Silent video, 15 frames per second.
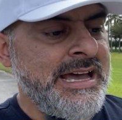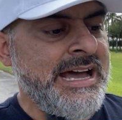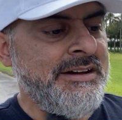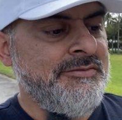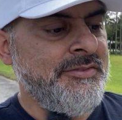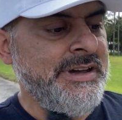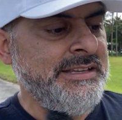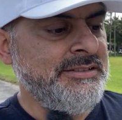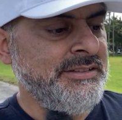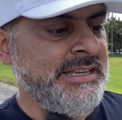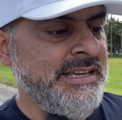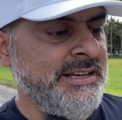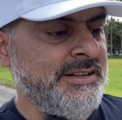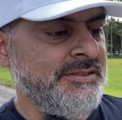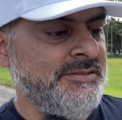halfway to
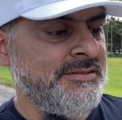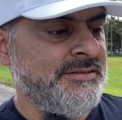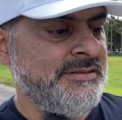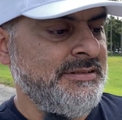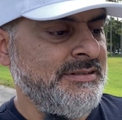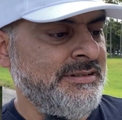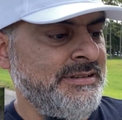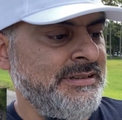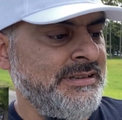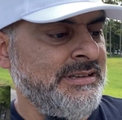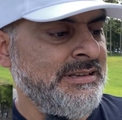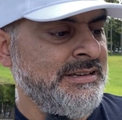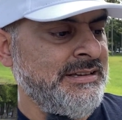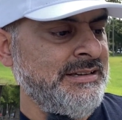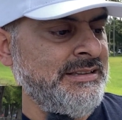the igloo.
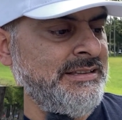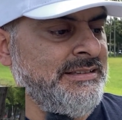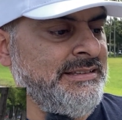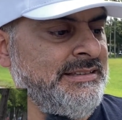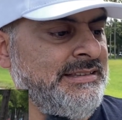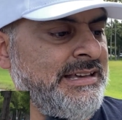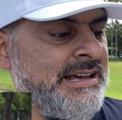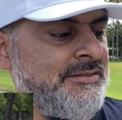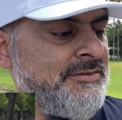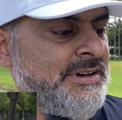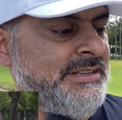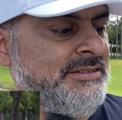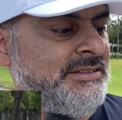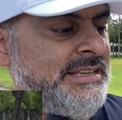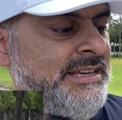This is
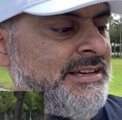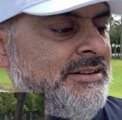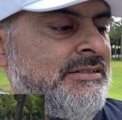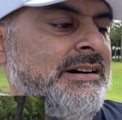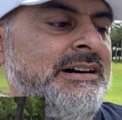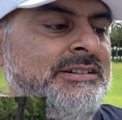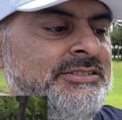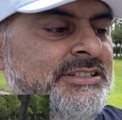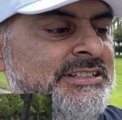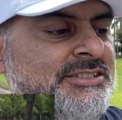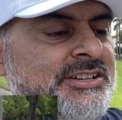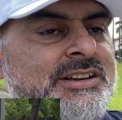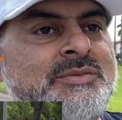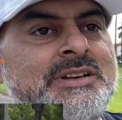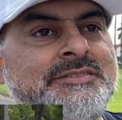halfway to the igloo,
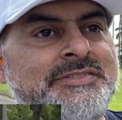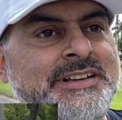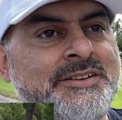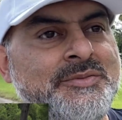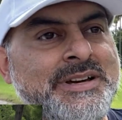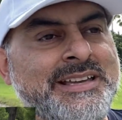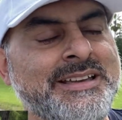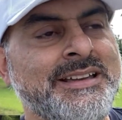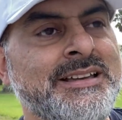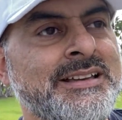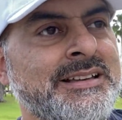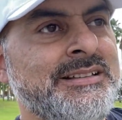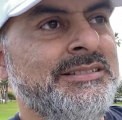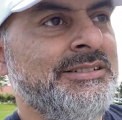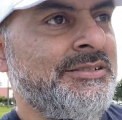131 feet away.
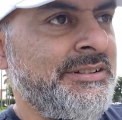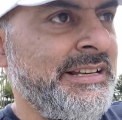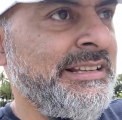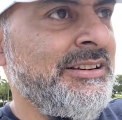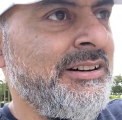So right